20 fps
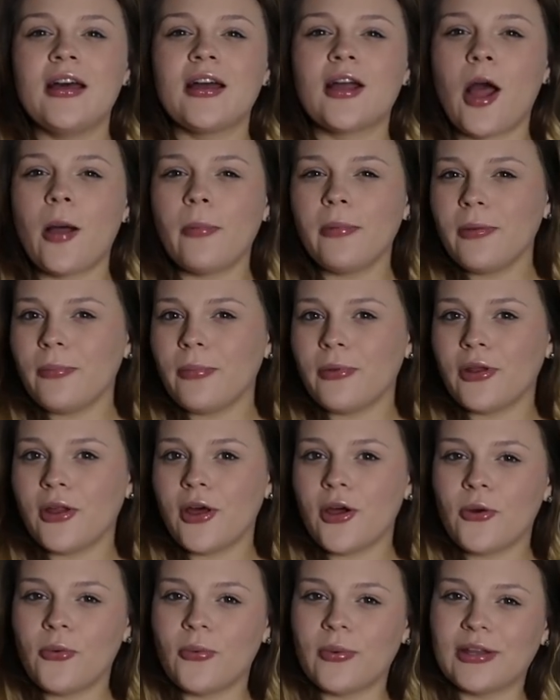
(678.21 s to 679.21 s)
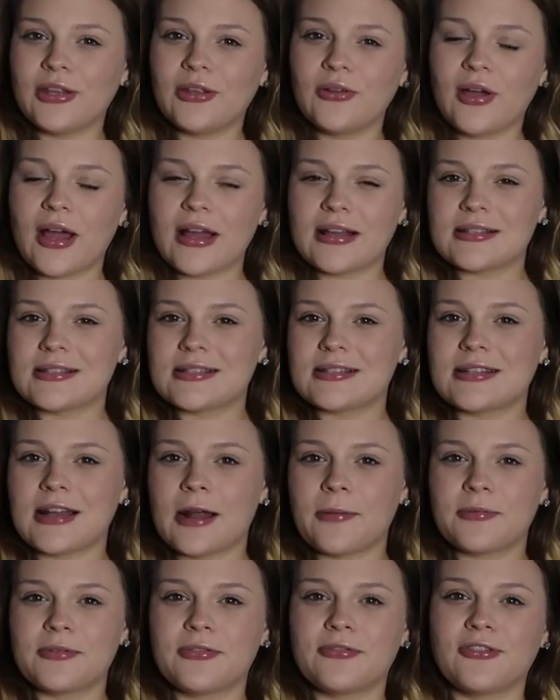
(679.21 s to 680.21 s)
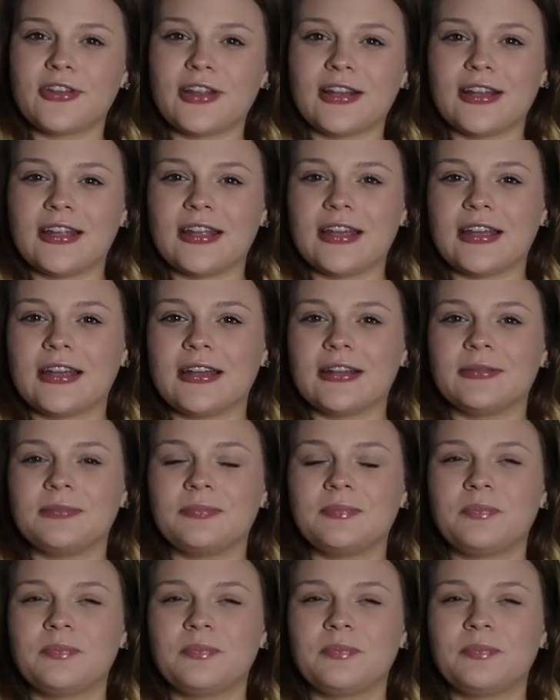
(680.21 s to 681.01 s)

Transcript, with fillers: Comment below when you guys stopped feeling